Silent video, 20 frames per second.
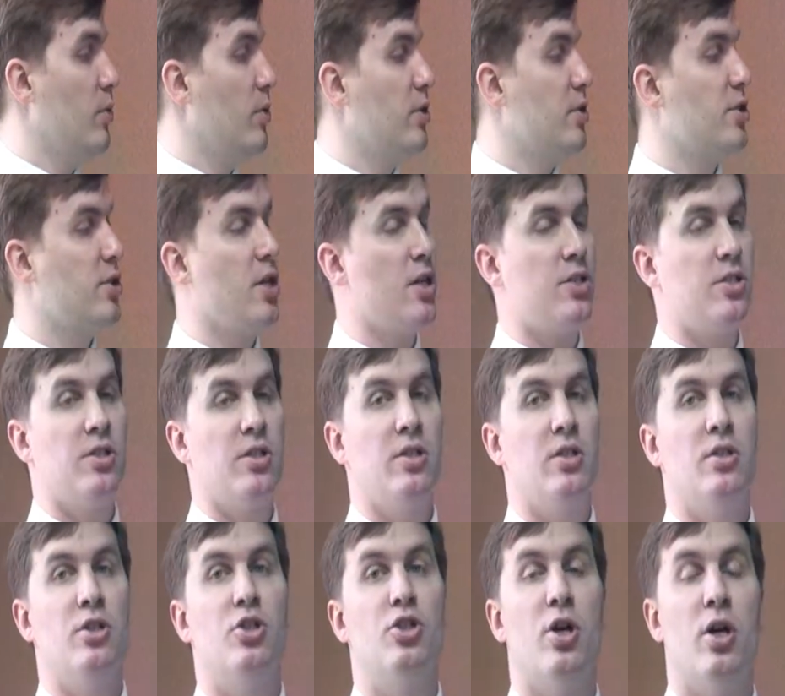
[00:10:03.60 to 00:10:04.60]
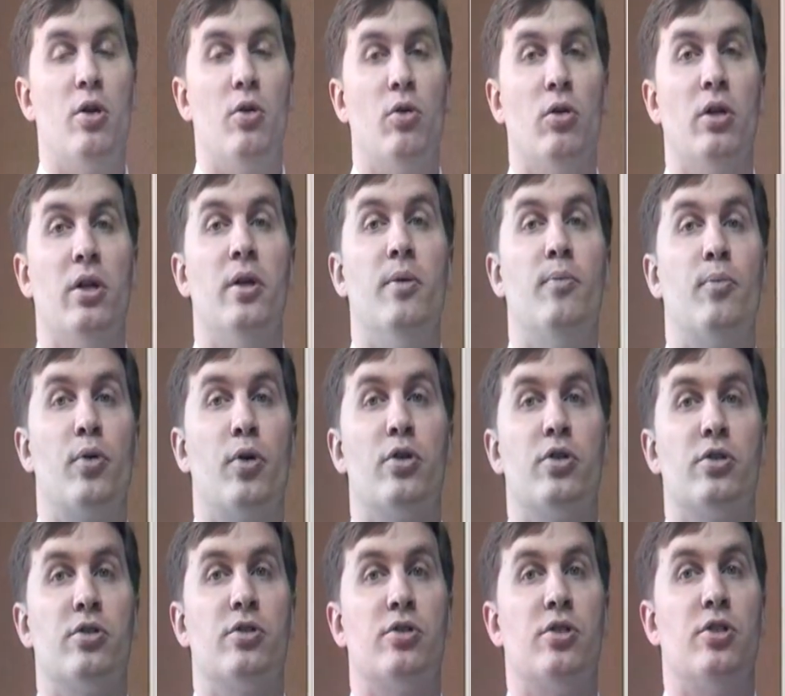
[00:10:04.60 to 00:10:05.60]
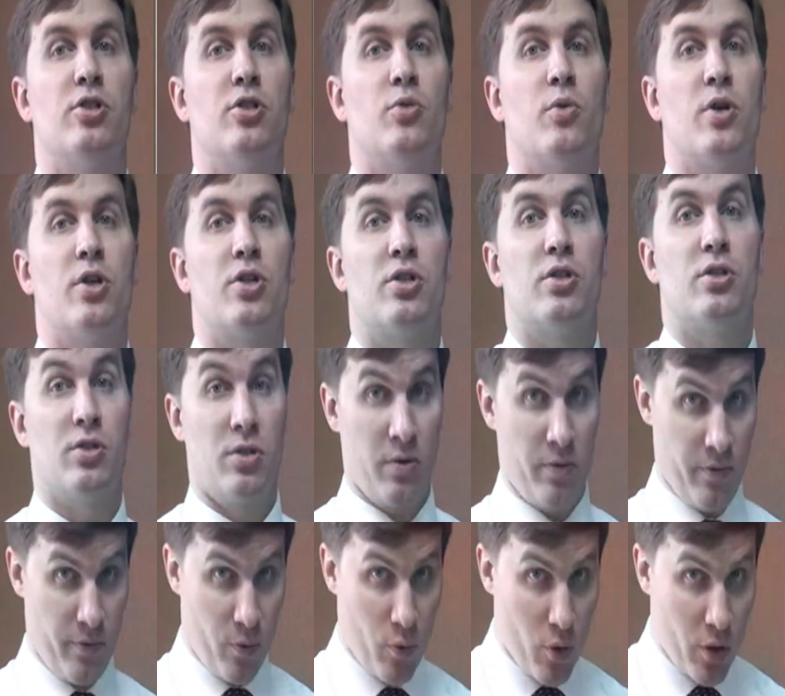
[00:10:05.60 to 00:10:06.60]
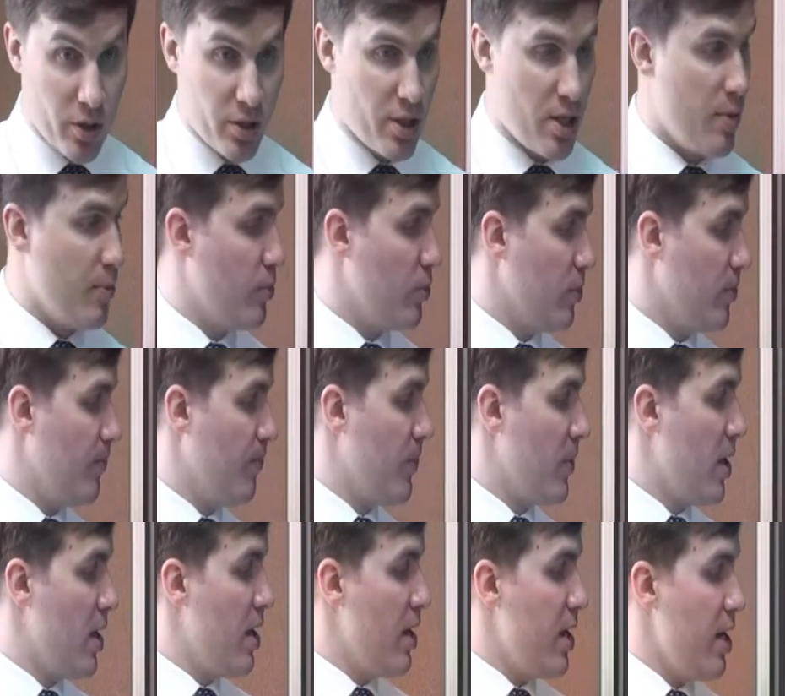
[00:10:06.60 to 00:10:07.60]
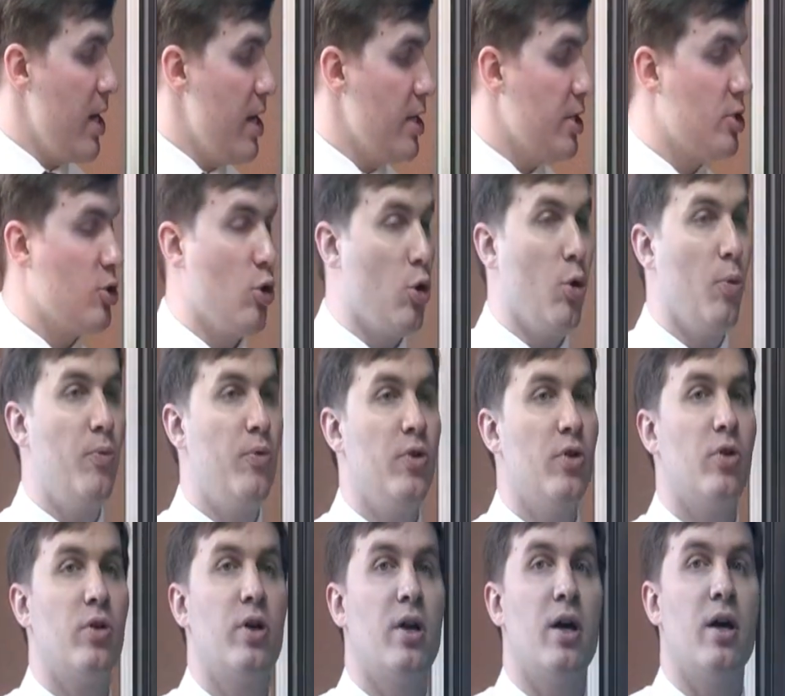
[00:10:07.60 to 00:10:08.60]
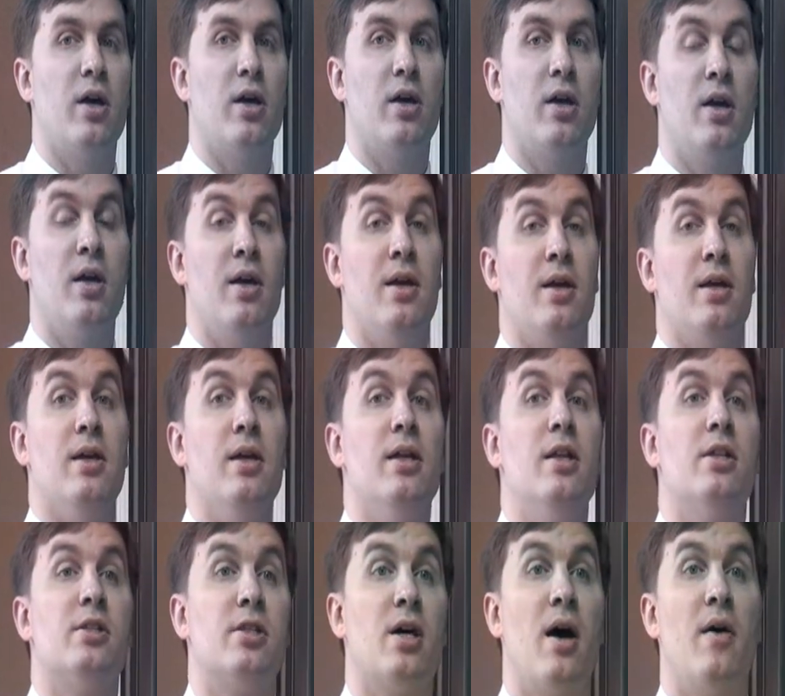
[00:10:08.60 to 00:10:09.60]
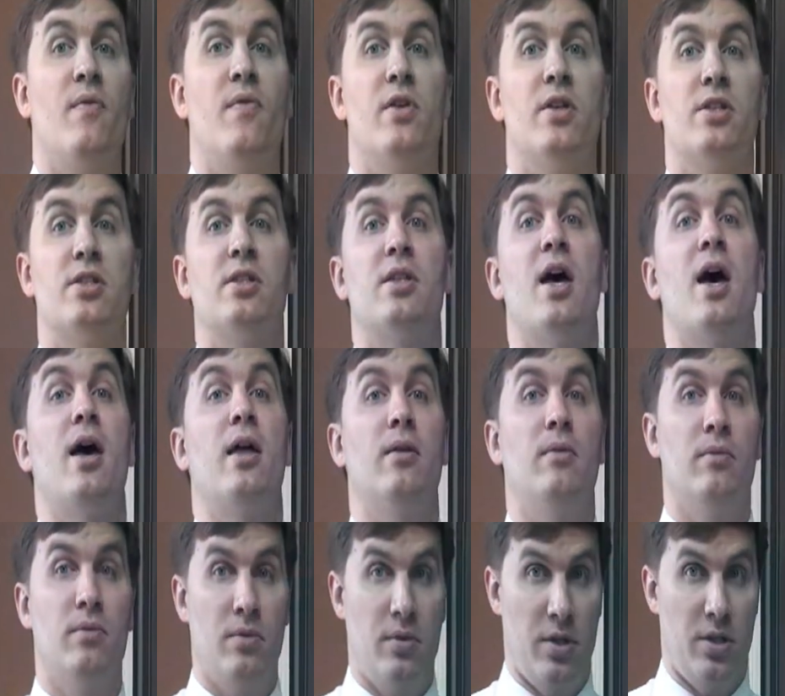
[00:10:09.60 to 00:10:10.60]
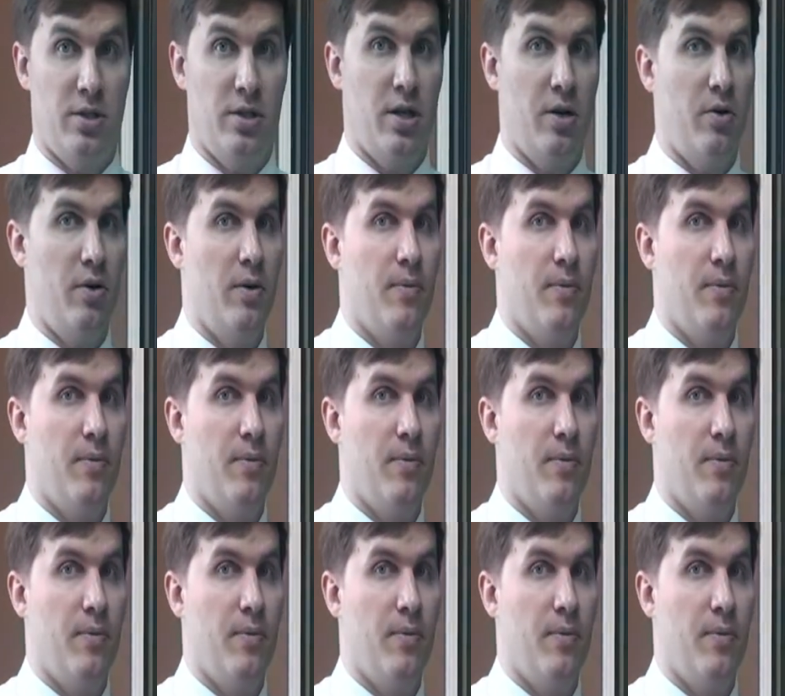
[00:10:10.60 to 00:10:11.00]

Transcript: when discussing general impersonal situations. For example, es obvio que, it is obvious that, etc.